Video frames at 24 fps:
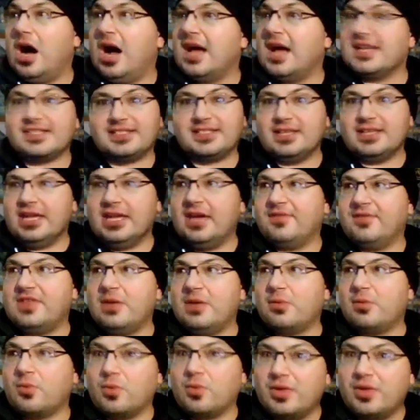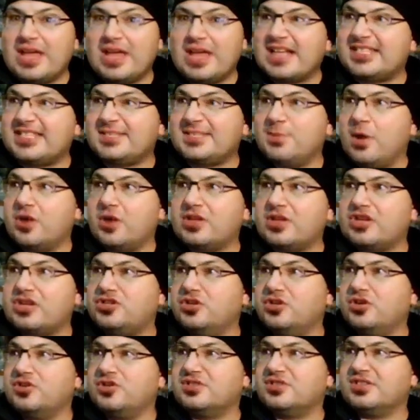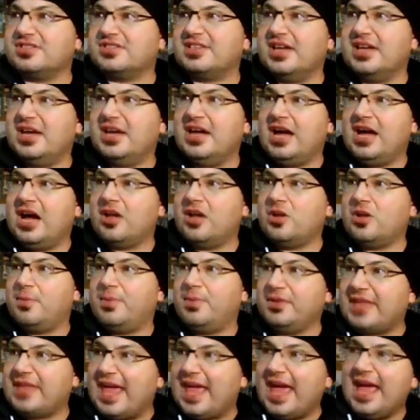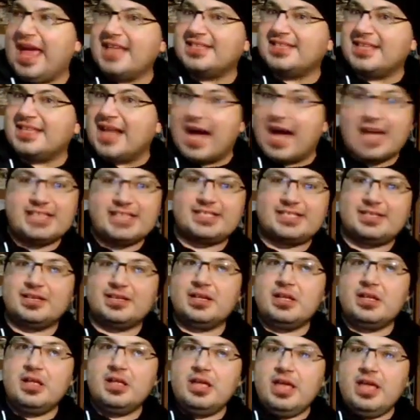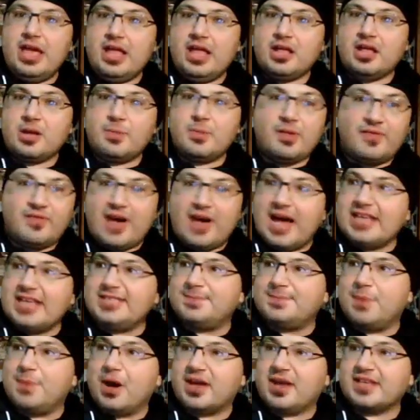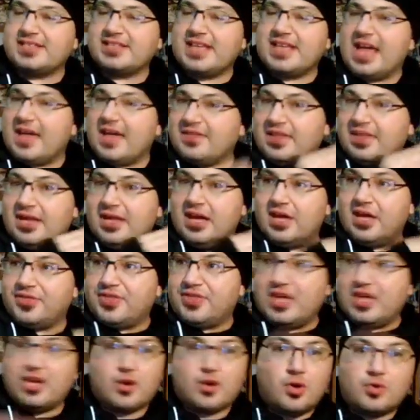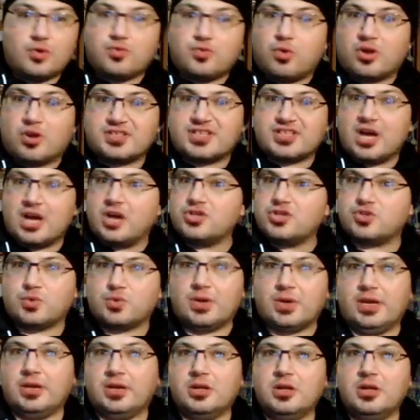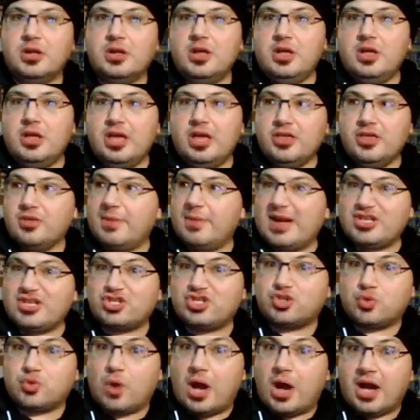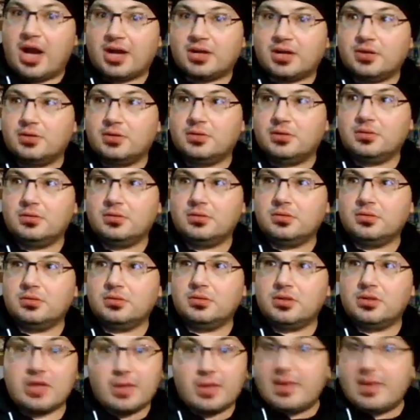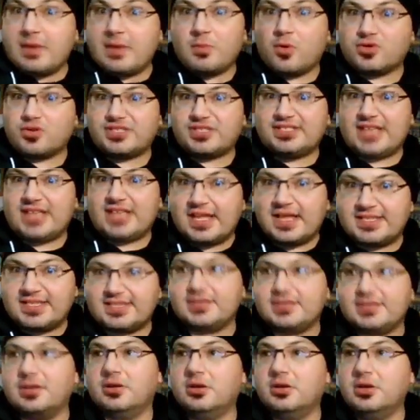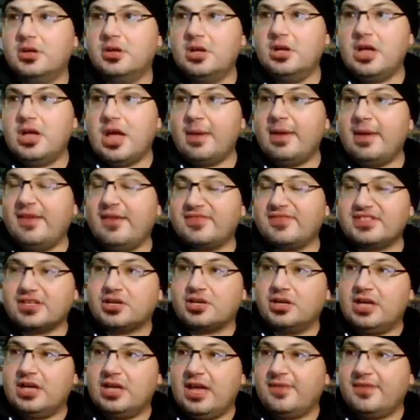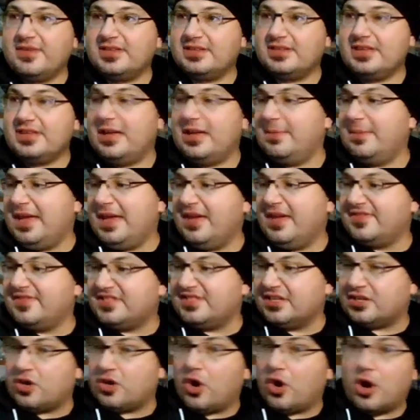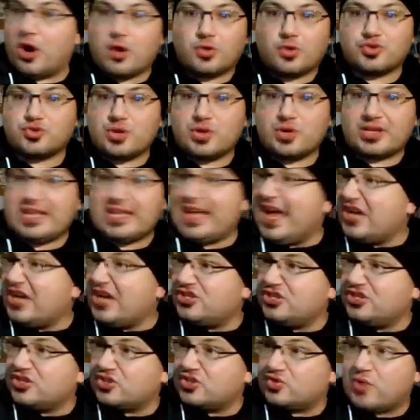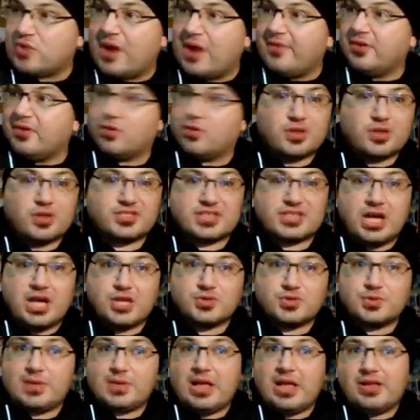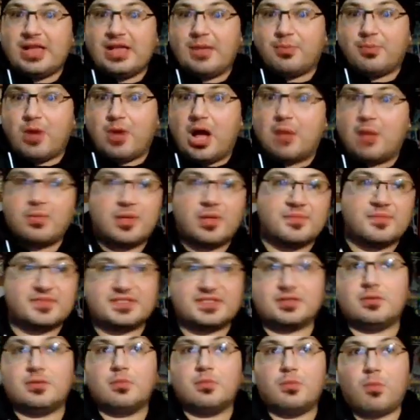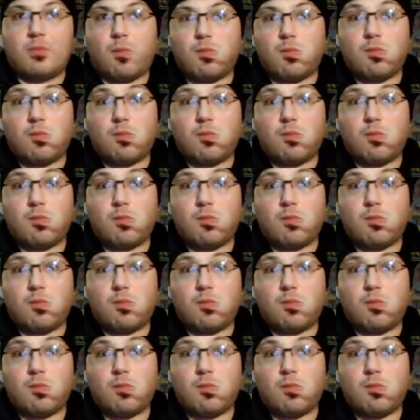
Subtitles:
Honestly, if they were really that smart, they should have just I don't know, put the heads in ice and a couple of ice buckets and had the thing go across country, either by truck. That made more sense. I mean, if it's a cargo truck, they can actually just drive it across country without any problems.